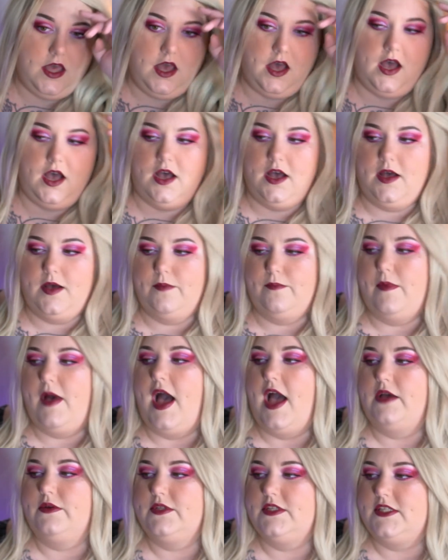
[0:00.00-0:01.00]

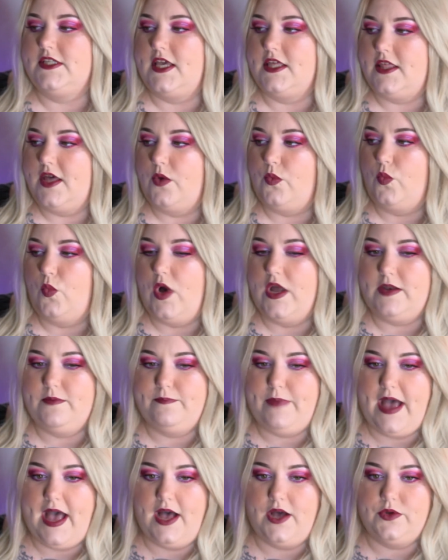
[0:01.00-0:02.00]
I would say that
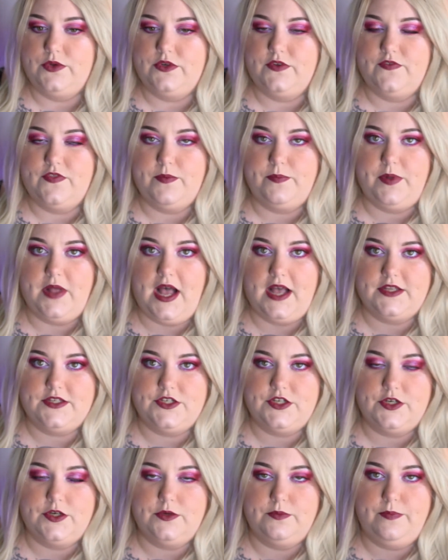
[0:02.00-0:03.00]
1 pound of the
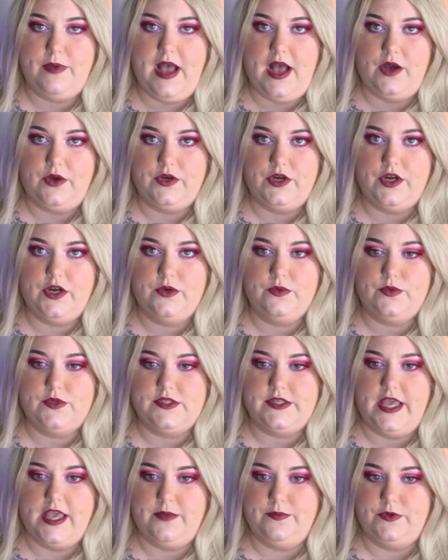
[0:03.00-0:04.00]
plaster powder
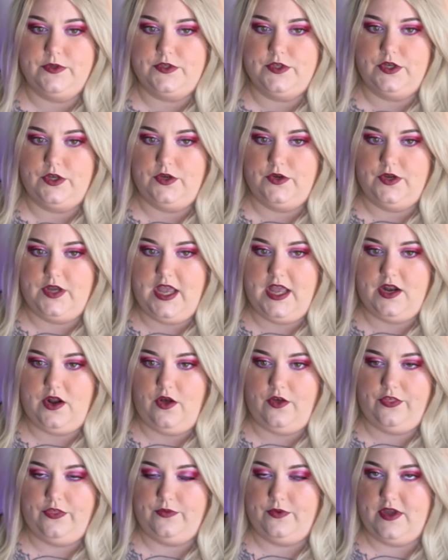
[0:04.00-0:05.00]
was able to create
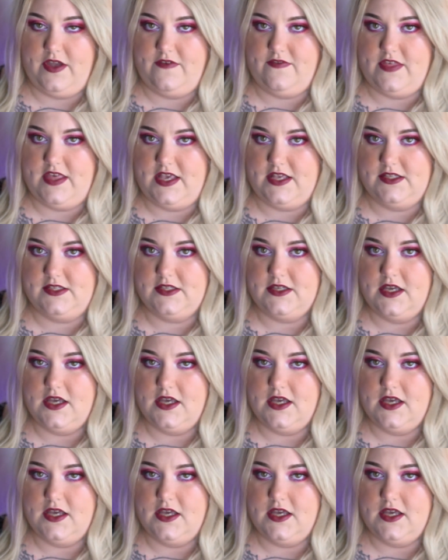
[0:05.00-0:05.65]
all three of these.